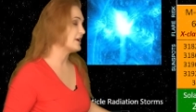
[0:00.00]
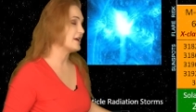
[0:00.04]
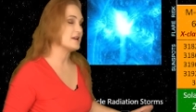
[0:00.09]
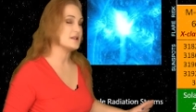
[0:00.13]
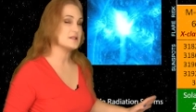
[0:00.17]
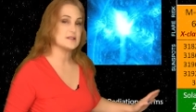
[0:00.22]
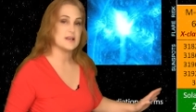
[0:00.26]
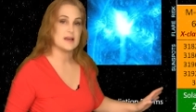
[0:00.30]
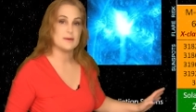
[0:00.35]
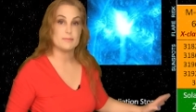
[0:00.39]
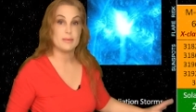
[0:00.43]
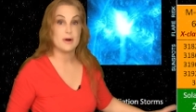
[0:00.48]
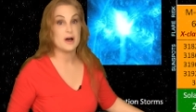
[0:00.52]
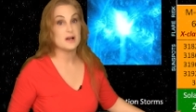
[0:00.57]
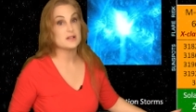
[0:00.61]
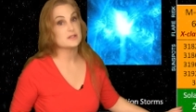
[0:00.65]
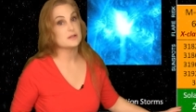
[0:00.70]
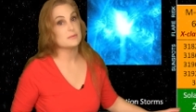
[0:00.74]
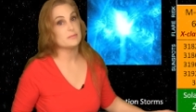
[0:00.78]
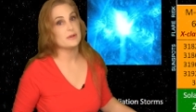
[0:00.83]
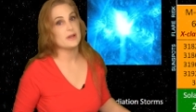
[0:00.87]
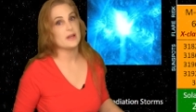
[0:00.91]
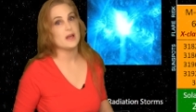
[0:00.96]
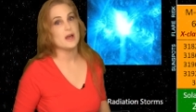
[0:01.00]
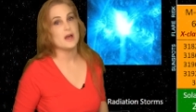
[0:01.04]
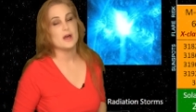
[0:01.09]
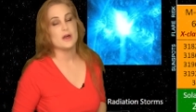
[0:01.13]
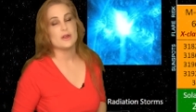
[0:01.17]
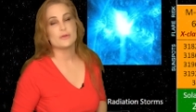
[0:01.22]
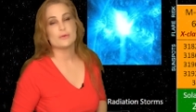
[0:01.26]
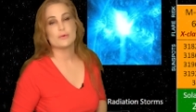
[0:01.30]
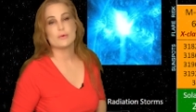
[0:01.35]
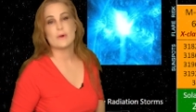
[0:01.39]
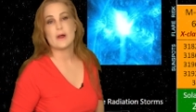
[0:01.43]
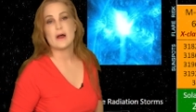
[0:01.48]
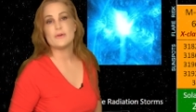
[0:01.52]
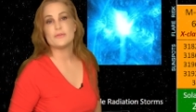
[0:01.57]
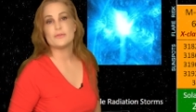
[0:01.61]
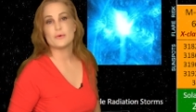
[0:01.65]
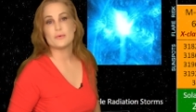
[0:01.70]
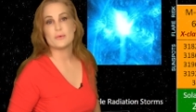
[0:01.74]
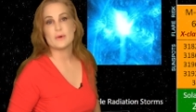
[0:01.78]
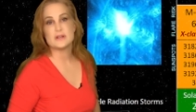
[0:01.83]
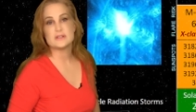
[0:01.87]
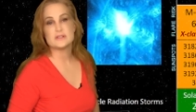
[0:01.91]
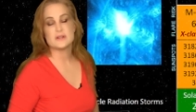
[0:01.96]
days and possibly throughout
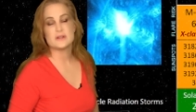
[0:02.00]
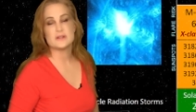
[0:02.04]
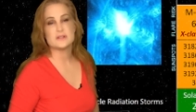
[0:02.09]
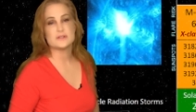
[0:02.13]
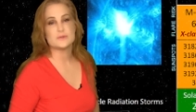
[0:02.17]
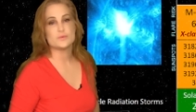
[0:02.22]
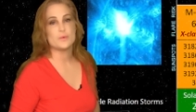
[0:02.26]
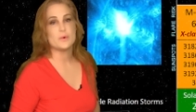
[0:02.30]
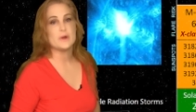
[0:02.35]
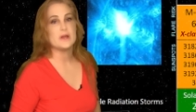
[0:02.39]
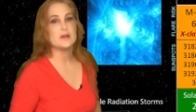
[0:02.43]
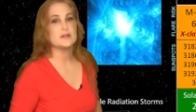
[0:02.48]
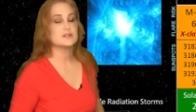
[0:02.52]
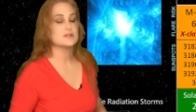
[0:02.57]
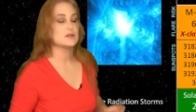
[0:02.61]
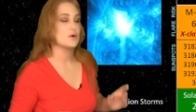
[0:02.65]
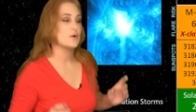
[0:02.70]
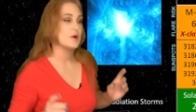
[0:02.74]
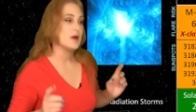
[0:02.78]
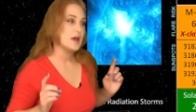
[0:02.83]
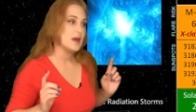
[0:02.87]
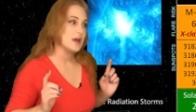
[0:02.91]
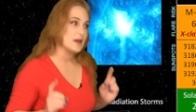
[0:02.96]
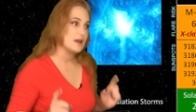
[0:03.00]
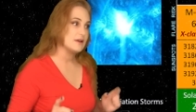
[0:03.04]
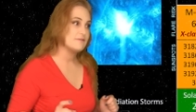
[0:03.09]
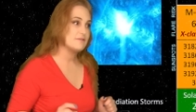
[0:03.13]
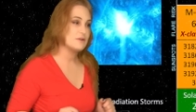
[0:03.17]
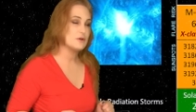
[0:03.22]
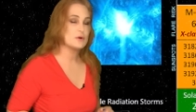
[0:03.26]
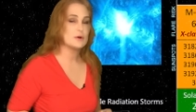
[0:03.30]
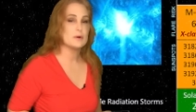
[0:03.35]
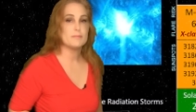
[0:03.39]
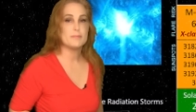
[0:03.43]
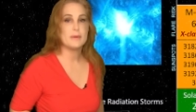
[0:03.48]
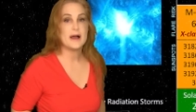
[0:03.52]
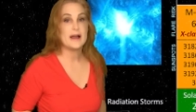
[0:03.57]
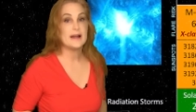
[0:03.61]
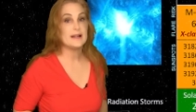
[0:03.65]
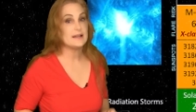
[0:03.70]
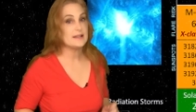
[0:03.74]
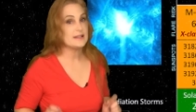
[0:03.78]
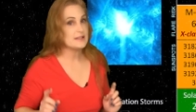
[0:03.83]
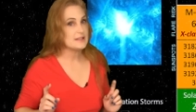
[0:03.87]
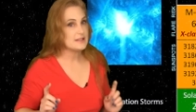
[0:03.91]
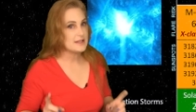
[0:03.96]
the rest of this week. So if you're a
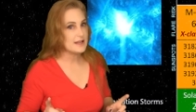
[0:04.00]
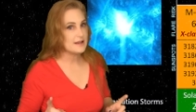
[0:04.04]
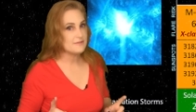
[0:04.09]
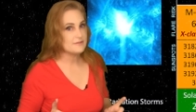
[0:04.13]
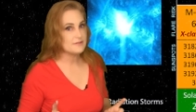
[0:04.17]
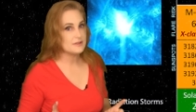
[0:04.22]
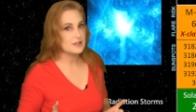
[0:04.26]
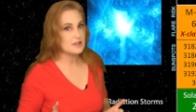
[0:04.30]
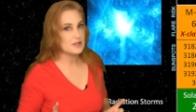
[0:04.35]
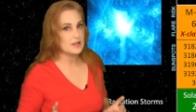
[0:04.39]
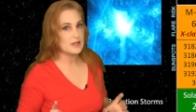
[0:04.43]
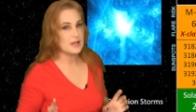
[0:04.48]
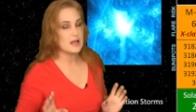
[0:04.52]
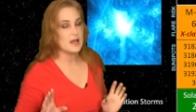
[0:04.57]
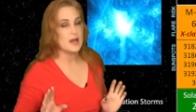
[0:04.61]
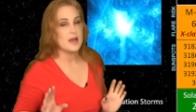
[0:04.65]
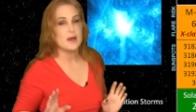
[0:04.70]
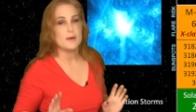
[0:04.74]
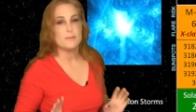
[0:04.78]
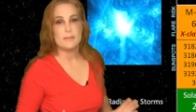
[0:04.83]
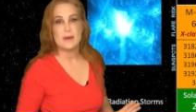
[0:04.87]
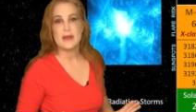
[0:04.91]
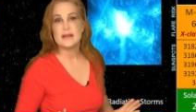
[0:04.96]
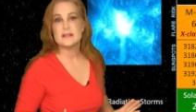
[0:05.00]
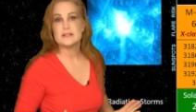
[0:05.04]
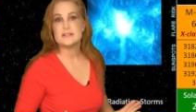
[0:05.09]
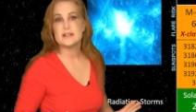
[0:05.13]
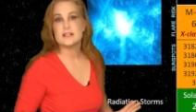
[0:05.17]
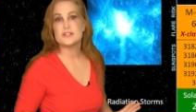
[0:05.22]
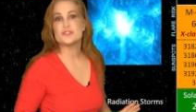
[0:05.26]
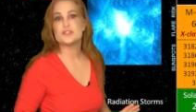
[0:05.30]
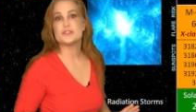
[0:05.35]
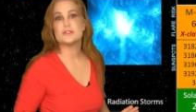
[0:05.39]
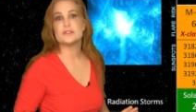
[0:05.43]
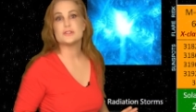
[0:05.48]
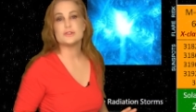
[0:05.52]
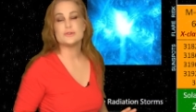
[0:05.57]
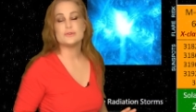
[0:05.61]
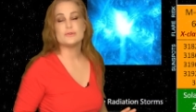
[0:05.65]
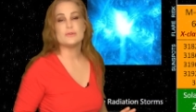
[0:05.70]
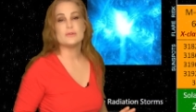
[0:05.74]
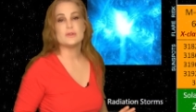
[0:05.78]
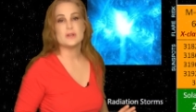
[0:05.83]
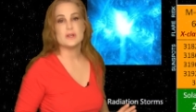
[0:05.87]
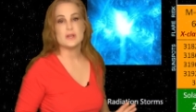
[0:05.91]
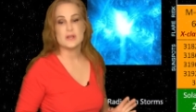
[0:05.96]
pilot, definitely pay attention
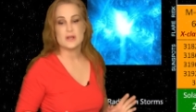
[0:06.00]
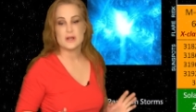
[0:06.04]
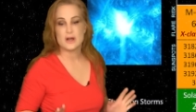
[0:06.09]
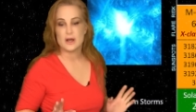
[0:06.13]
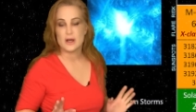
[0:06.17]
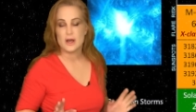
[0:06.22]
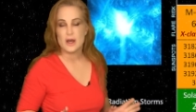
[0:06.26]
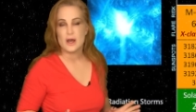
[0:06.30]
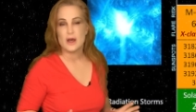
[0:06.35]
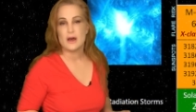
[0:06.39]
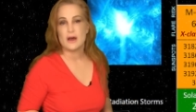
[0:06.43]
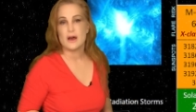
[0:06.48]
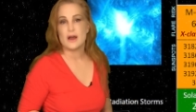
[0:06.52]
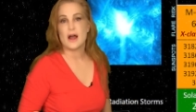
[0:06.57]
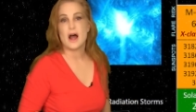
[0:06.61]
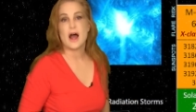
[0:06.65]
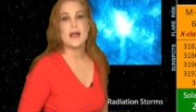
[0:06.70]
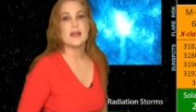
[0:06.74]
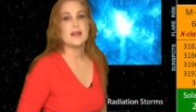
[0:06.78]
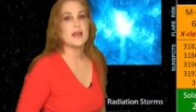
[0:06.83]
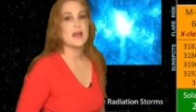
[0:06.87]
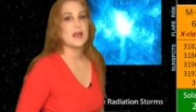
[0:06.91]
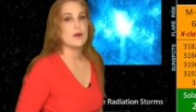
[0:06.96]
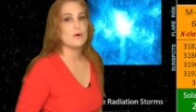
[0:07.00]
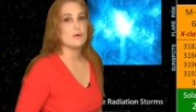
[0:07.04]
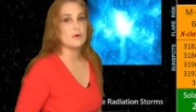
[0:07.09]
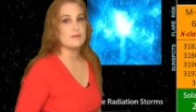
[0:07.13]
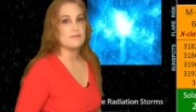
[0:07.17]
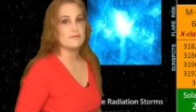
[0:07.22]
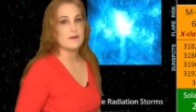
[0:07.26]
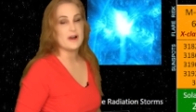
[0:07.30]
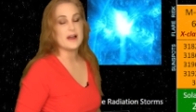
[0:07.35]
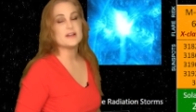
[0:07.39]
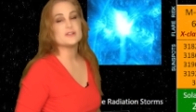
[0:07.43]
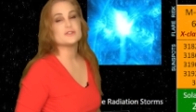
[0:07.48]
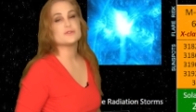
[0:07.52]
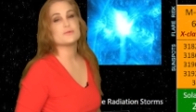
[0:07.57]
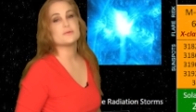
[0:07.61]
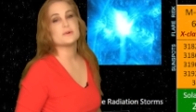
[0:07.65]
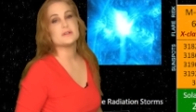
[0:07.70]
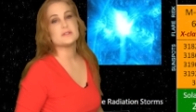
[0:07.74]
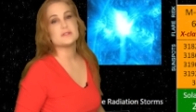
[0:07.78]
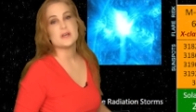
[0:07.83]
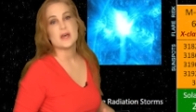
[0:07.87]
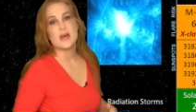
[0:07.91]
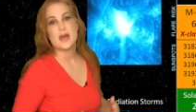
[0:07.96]
to the uh, ICAO
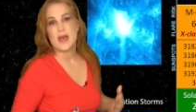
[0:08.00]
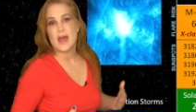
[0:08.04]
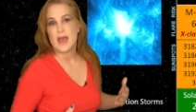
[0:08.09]
advisories